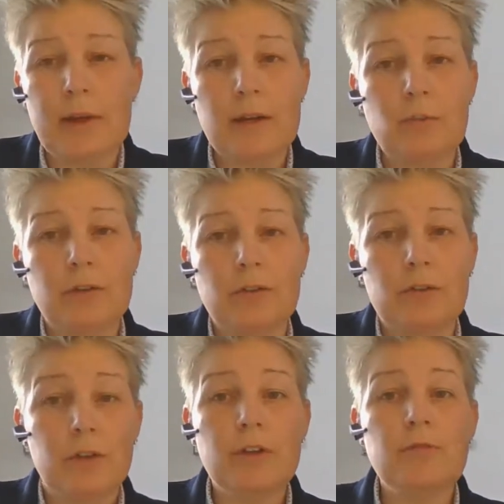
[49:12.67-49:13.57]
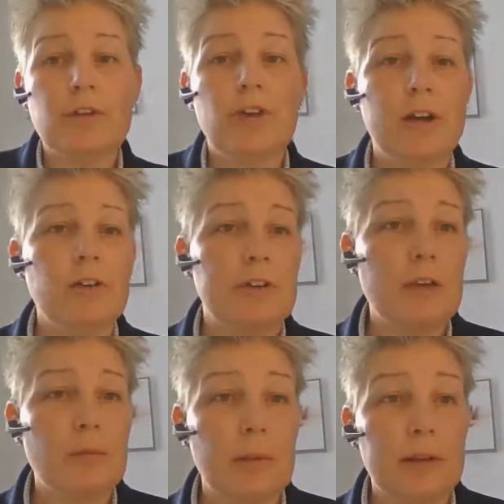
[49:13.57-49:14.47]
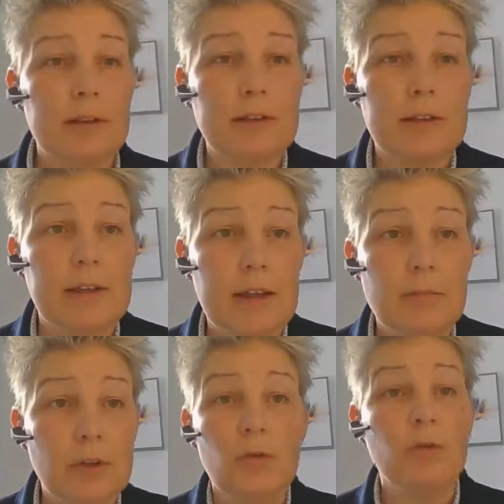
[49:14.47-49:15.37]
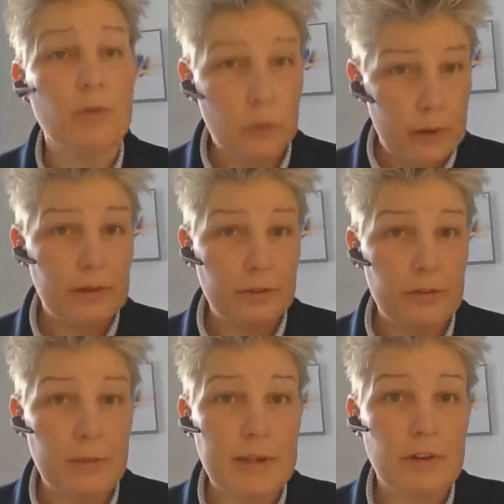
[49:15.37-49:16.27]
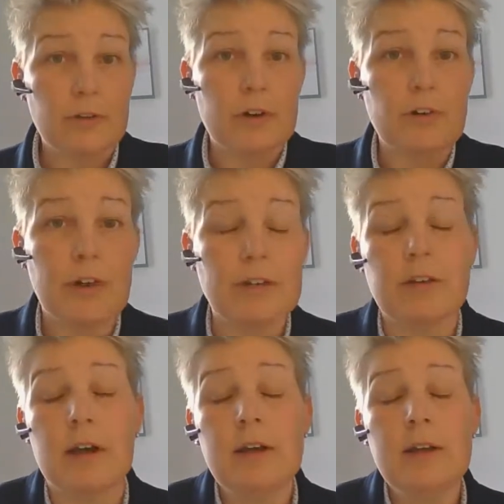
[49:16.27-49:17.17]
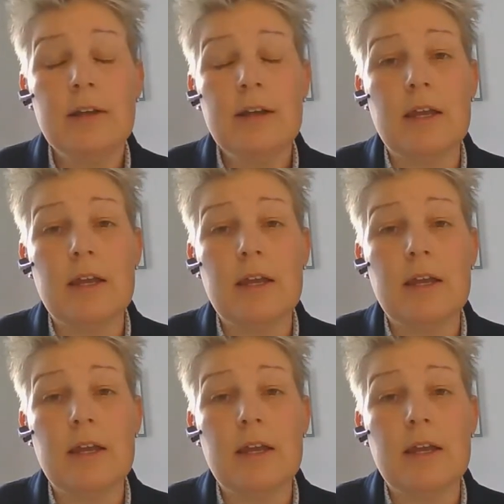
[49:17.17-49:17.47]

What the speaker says: So anyone who's looking for charging capability knows where the remainder of our sites are,